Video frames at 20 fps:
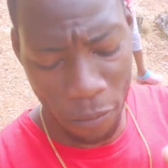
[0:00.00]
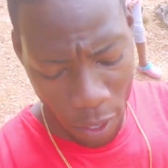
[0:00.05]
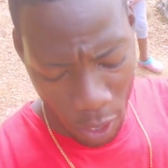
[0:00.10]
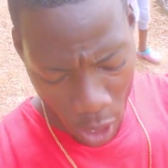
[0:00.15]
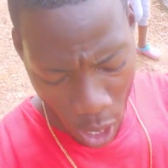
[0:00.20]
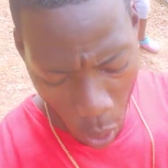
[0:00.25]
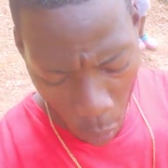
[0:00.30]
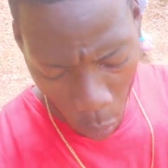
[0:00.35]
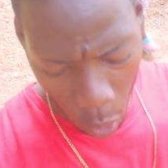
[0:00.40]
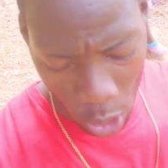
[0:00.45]

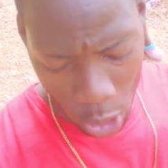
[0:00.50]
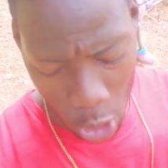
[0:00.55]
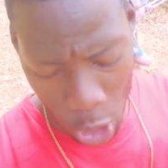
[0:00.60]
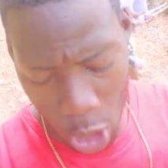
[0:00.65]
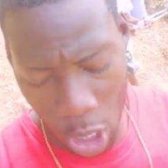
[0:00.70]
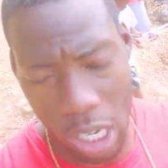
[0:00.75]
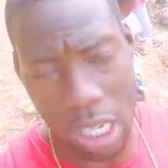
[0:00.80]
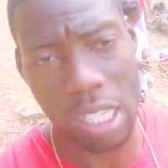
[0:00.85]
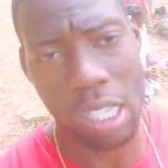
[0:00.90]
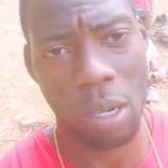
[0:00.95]
video was
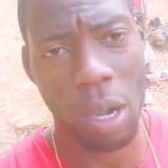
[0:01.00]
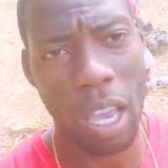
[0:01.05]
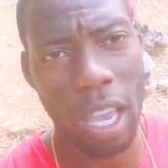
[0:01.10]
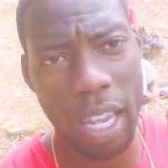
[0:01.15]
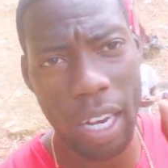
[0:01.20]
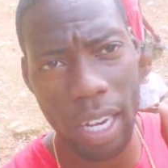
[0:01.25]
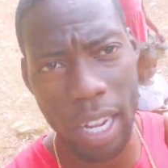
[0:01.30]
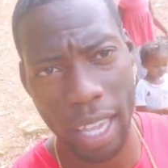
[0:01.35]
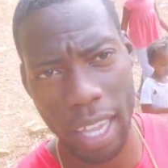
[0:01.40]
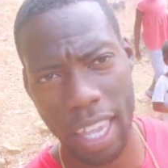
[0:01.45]
just to
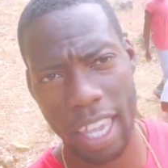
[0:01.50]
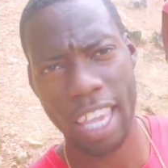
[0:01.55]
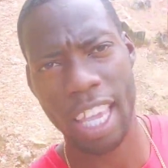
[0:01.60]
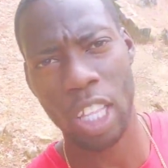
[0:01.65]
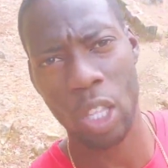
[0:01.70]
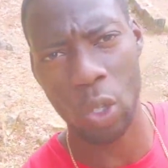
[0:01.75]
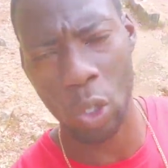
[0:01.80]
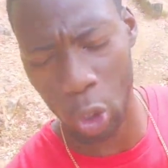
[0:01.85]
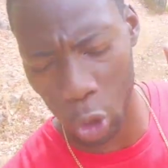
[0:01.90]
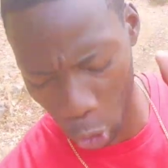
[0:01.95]

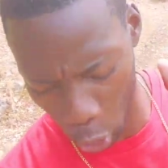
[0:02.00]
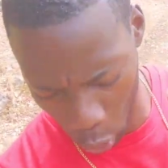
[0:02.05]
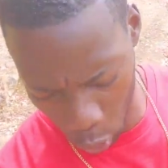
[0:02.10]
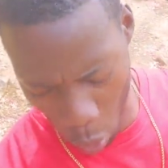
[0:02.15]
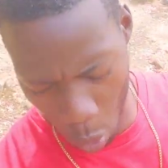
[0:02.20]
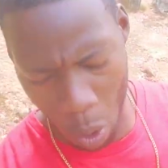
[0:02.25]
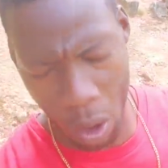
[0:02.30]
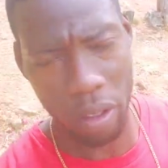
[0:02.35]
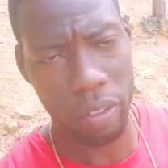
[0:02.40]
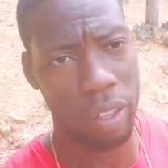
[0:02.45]
indicate, to
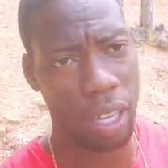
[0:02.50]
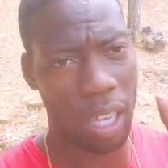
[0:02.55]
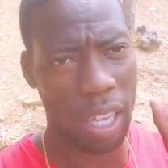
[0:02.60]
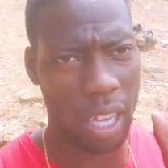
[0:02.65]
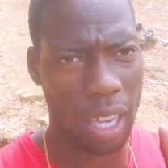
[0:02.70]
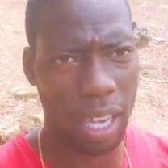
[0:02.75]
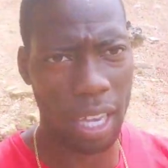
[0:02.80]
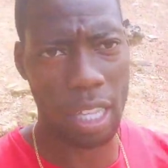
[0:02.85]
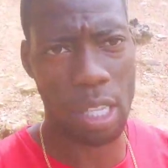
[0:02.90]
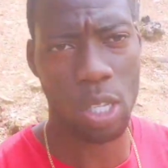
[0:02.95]
show the
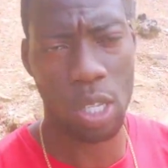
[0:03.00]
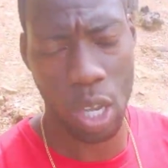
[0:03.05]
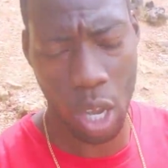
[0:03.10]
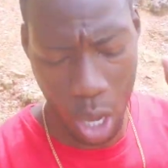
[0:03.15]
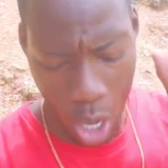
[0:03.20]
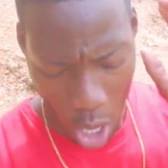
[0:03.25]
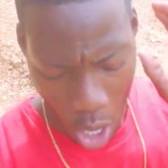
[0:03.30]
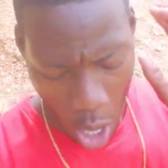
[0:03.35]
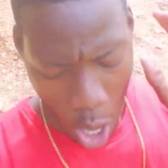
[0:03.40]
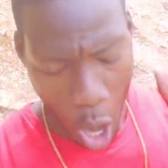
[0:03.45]
kids
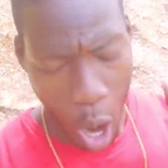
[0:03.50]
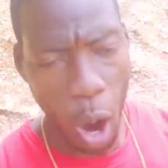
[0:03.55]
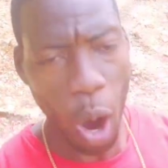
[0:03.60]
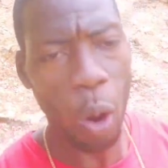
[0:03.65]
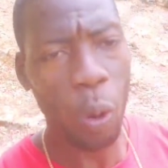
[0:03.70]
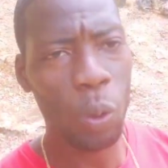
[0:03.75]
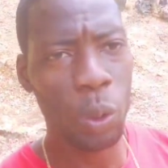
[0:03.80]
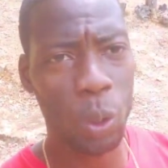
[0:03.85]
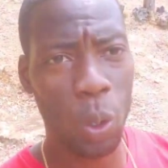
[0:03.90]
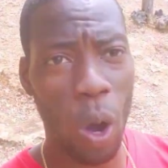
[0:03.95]

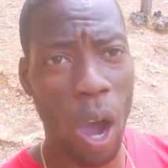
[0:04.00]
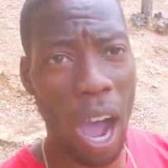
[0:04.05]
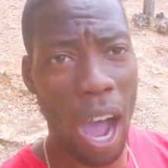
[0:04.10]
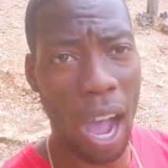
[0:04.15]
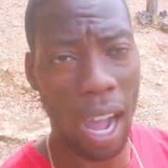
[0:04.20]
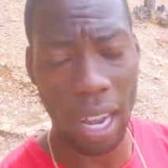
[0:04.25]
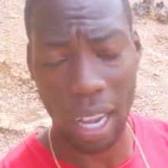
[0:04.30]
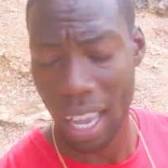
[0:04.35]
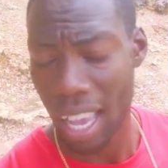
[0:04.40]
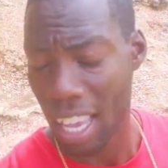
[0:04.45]
how to
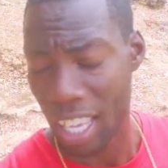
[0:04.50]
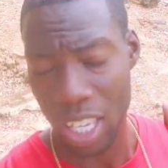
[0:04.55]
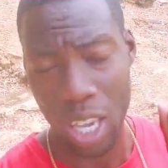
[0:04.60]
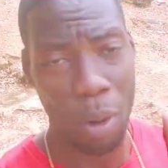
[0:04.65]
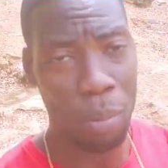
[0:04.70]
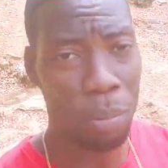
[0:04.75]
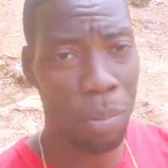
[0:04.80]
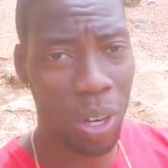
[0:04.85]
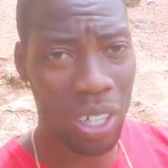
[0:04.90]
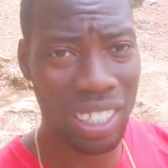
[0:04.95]
hack.
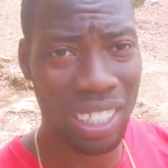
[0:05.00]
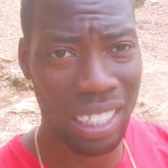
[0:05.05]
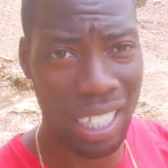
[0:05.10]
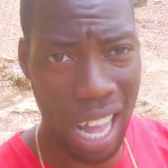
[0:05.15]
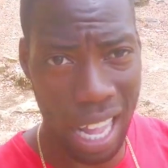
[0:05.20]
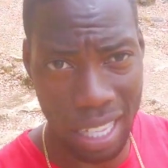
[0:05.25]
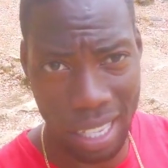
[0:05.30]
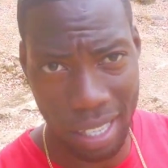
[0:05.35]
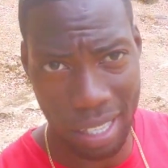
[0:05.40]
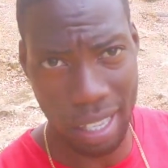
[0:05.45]
You must
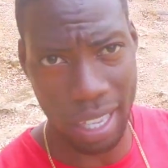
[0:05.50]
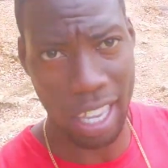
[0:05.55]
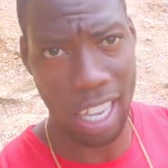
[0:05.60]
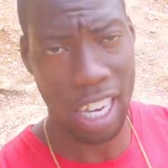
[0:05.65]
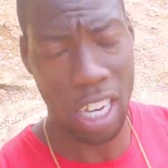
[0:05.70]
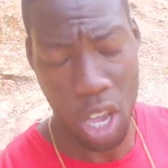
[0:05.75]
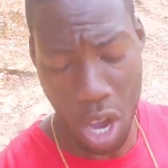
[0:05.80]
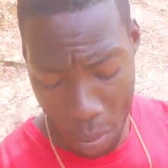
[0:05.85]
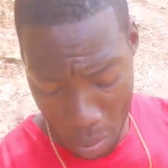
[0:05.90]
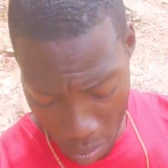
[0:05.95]
not
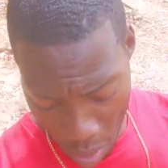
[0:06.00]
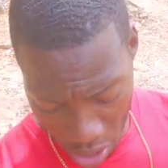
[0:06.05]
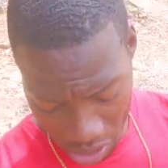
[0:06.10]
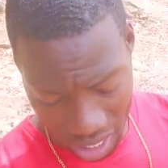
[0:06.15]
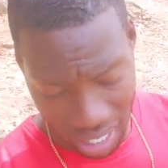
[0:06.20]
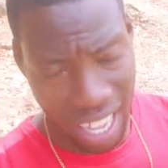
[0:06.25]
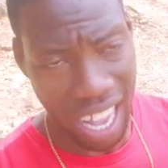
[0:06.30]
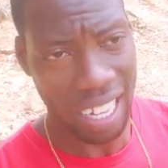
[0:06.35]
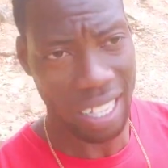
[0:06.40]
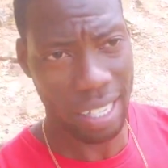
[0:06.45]
steal, you
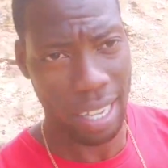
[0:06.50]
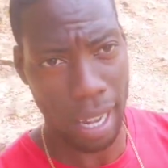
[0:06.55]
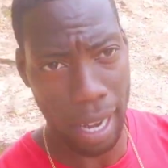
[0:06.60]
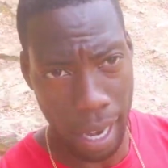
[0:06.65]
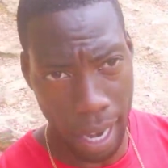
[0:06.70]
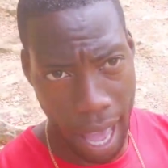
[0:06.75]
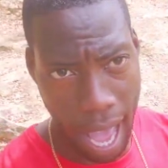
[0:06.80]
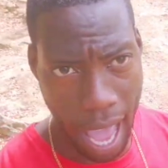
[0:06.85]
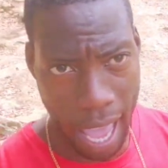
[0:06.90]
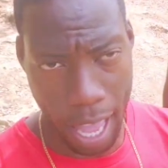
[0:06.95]
must not tell
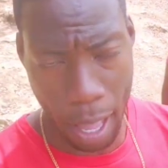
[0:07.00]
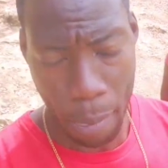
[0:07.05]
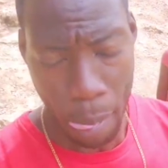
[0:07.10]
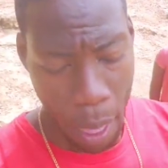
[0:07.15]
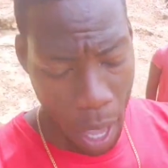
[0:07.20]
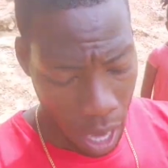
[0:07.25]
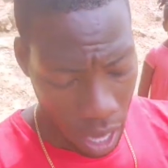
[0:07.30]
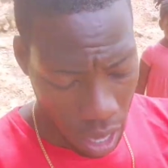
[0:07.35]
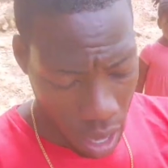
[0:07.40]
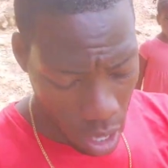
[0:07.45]
lie.
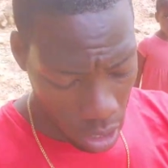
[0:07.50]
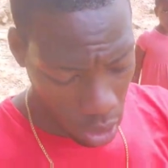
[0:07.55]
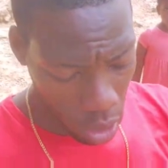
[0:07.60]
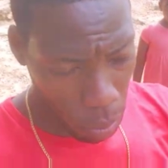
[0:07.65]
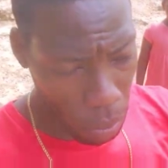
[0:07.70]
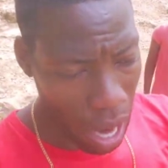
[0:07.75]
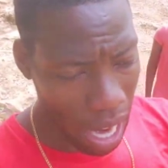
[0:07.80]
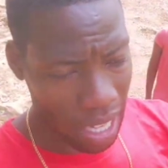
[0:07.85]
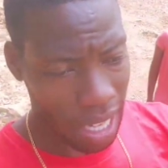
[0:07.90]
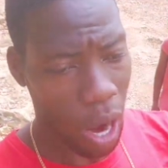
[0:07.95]
It
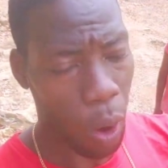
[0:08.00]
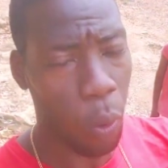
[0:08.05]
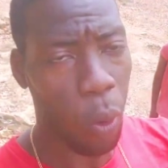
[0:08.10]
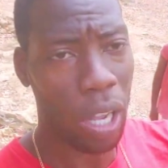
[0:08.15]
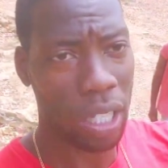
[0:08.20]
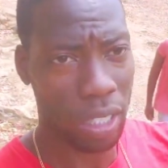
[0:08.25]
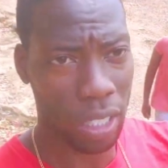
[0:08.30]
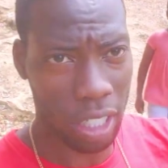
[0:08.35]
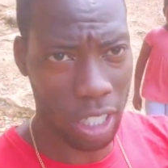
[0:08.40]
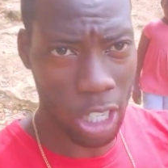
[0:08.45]
doesn't matter
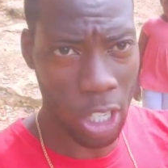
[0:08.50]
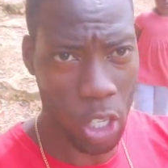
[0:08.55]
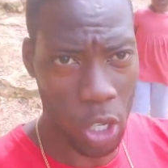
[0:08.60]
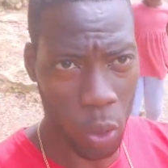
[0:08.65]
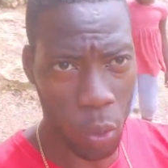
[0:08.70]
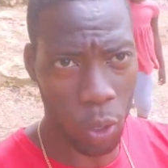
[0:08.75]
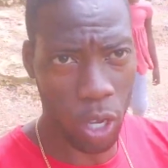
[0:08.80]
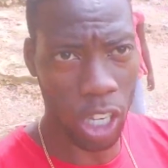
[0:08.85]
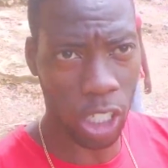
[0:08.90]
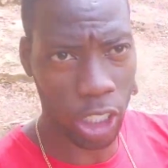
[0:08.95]
what's the
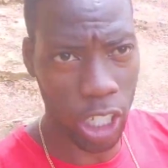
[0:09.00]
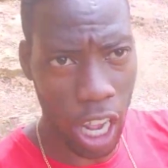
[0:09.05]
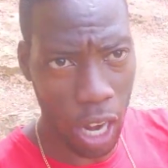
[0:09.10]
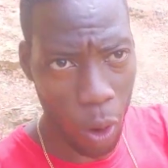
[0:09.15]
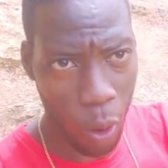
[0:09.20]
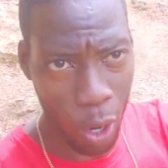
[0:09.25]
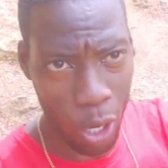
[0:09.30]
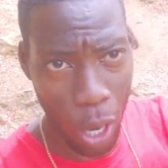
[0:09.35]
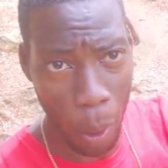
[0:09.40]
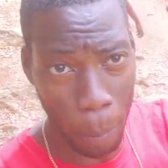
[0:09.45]
situation
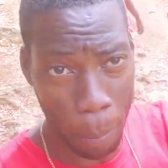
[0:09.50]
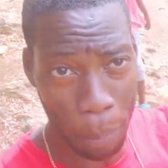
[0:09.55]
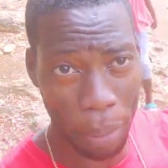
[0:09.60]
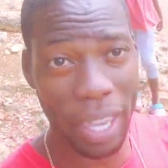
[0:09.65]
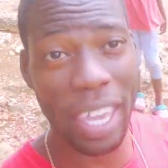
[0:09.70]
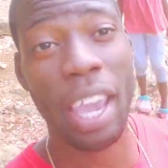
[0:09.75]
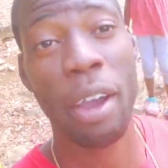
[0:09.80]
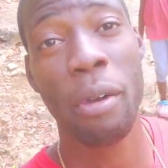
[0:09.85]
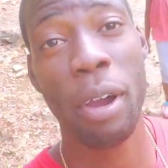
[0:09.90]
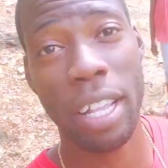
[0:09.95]
or your
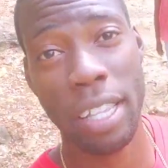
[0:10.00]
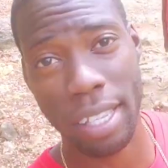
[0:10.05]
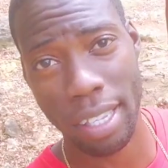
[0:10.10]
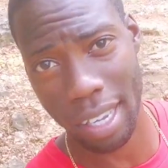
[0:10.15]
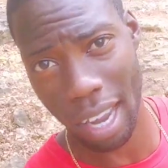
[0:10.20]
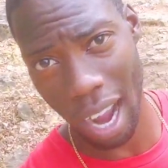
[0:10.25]
parents